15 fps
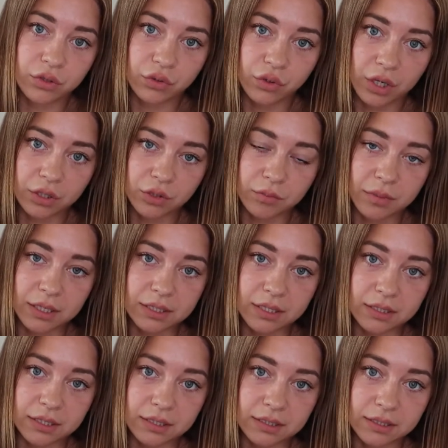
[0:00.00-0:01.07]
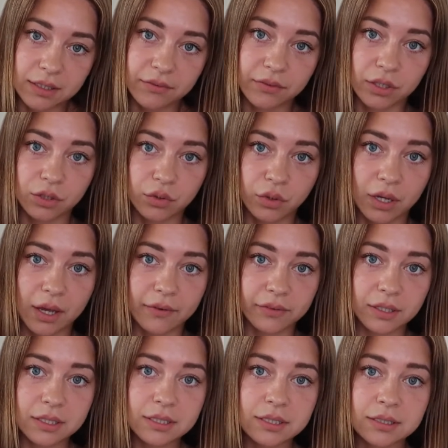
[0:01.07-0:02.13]
straight to Macy's and see if they do have
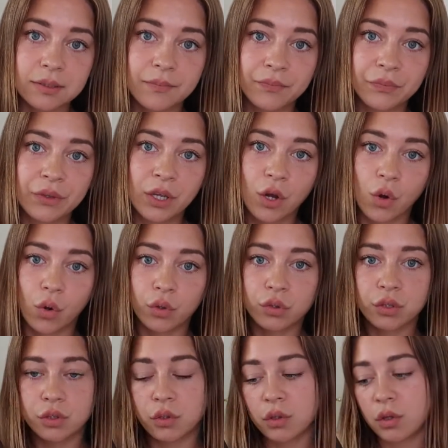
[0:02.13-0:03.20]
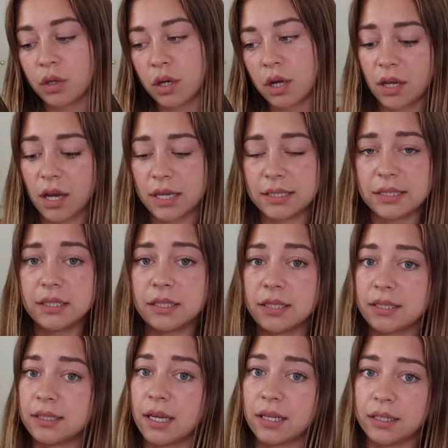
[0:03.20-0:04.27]
this. Also, I didn't
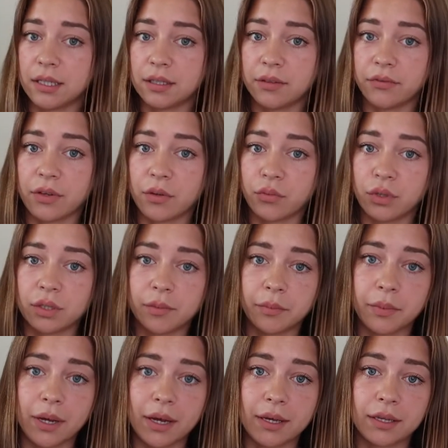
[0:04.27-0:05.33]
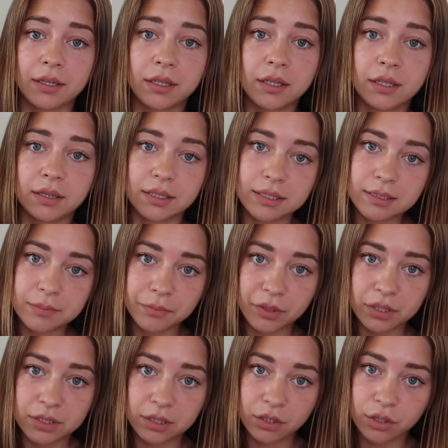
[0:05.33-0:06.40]
decide yet if I want to buy this
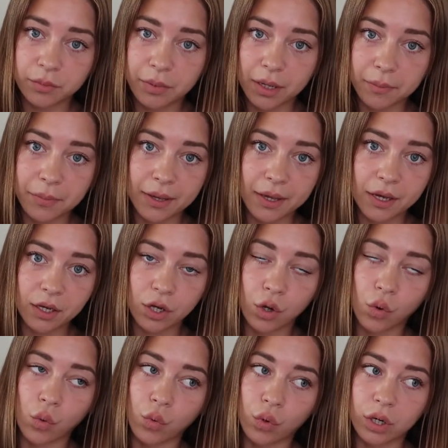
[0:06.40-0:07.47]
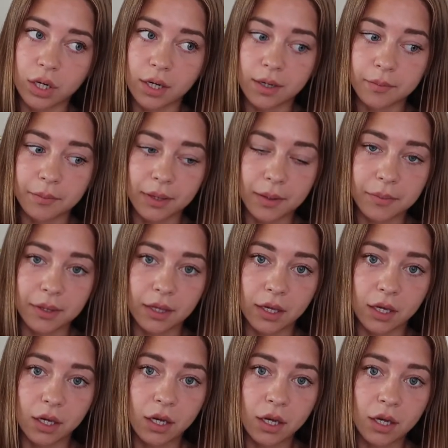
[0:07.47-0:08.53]
particular backpack or
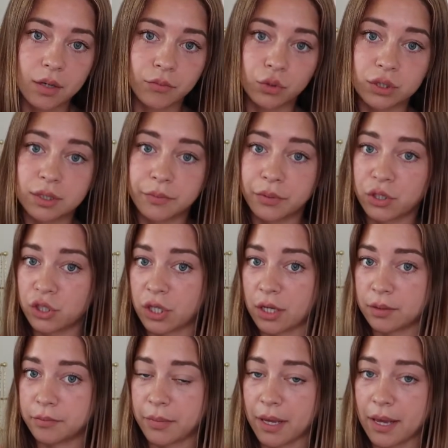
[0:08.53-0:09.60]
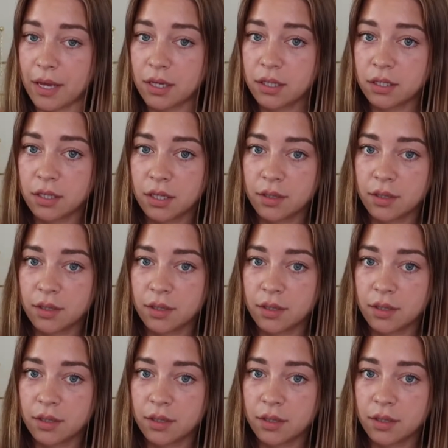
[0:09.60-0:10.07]
maybe multi-pochette bag.